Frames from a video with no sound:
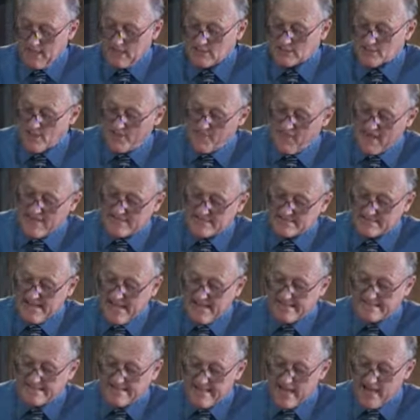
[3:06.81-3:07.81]
So they
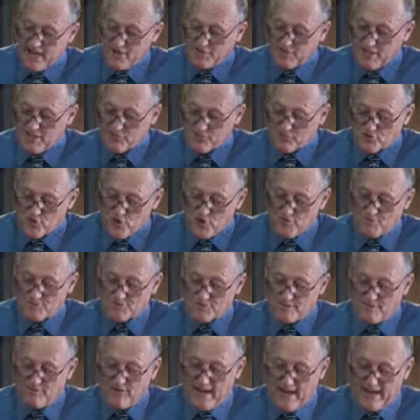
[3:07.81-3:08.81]
sat down in groups
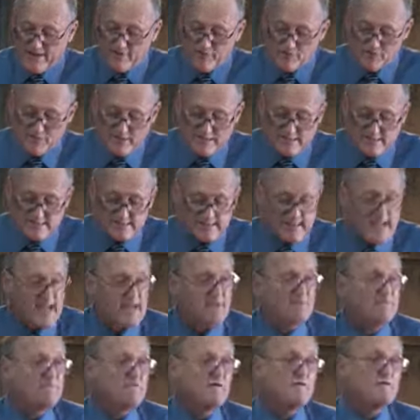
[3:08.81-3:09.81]
of hundreds
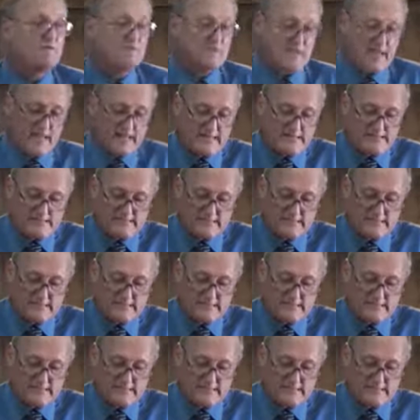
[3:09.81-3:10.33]
and fifties.